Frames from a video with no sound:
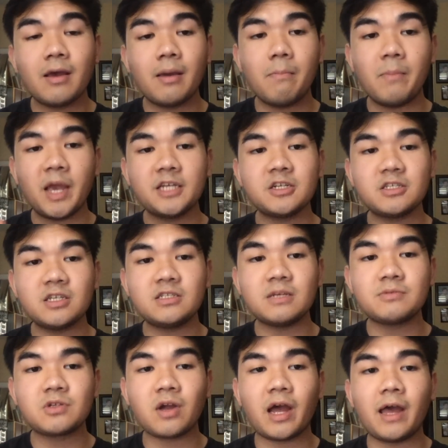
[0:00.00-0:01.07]
make sure to
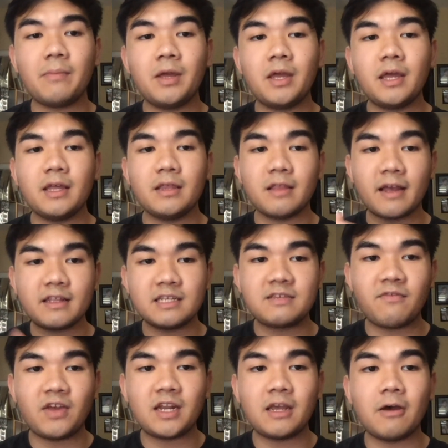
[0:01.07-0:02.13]
subscribe, like this
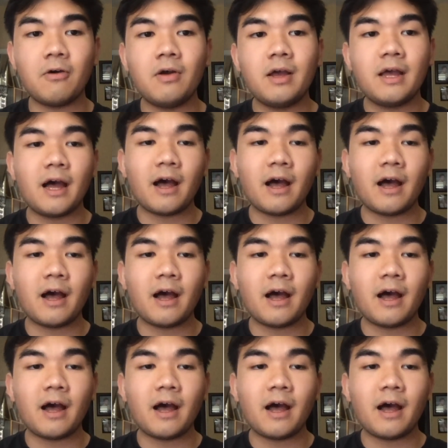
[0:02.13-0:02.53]
video.